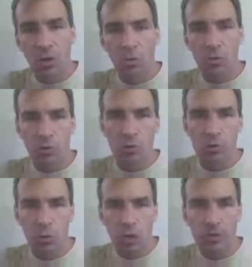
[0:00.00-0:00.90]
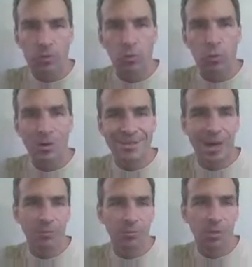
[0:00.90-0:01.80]
we'll go through a little bit more in
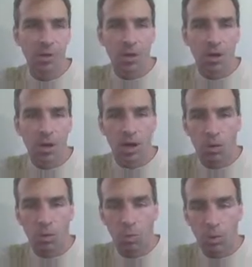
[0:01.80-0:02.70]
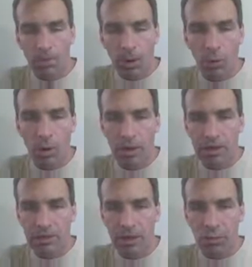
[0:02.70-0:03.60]
depth one by one
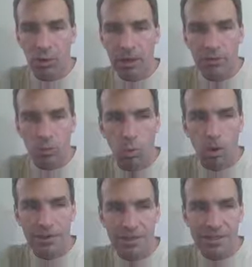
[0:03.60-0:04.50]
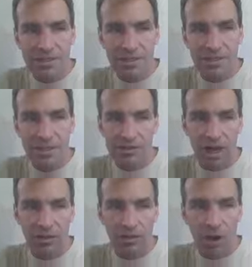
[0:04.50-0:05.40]
and walk through what these
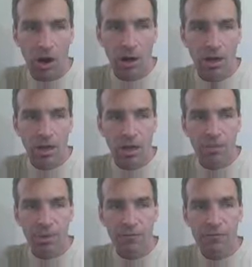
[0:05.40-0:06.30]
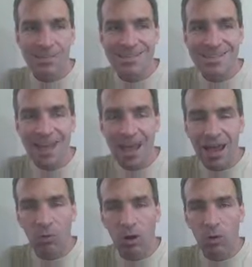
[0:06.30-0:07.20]
exactly are. But for today,
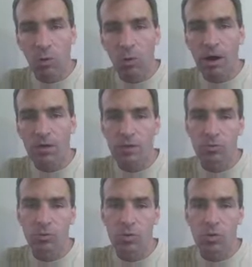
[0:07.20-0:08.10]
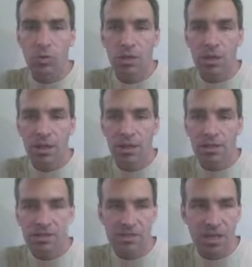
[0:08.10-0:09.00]
I want to walk through
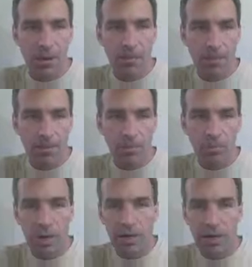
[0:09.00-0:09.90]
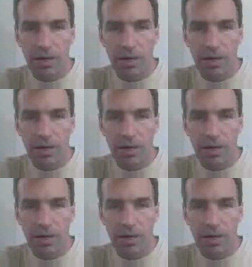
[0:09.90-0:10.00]
the cell membrane